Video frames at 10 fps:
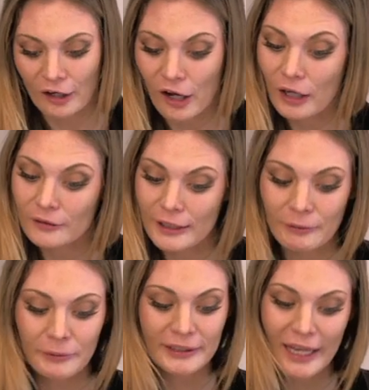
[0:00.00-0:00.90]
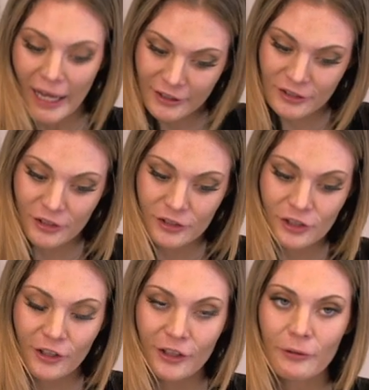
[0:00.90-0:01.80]
all. Now when we attach to the
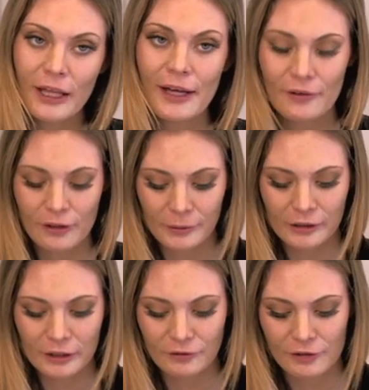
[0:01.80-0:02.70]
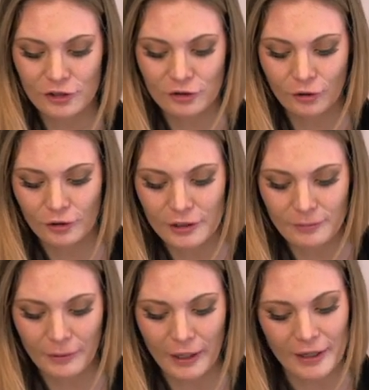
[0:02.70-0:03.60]
shirt, it'll be a little different story,
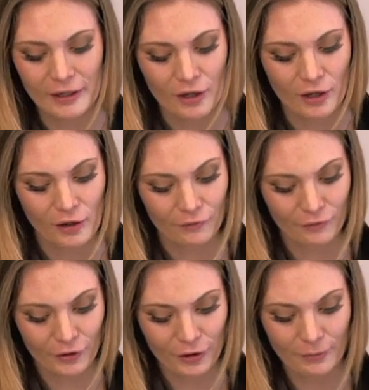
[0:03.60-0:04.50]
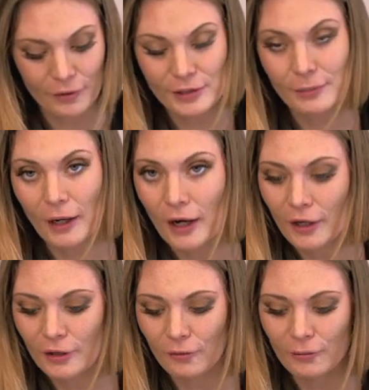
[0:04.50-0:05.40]
but for the most
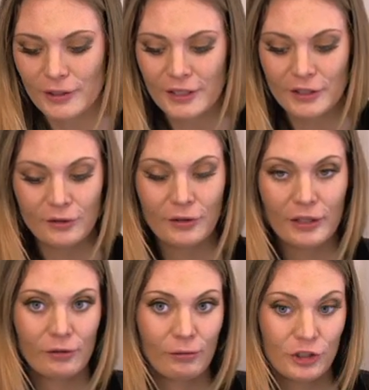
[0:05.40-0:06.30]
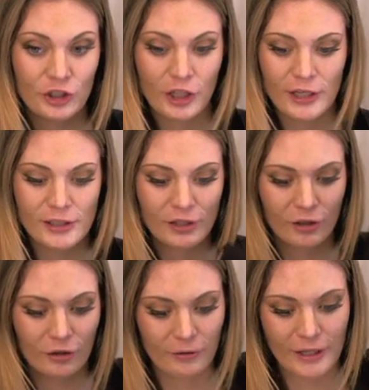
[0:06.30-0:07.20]
part, we can do this with just
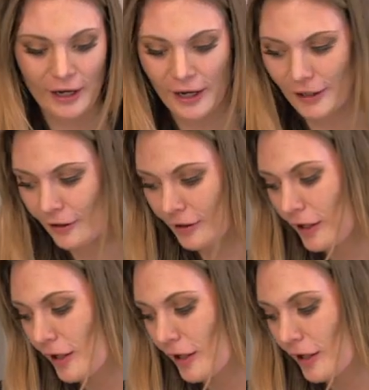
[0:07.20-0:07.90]
a grate iron.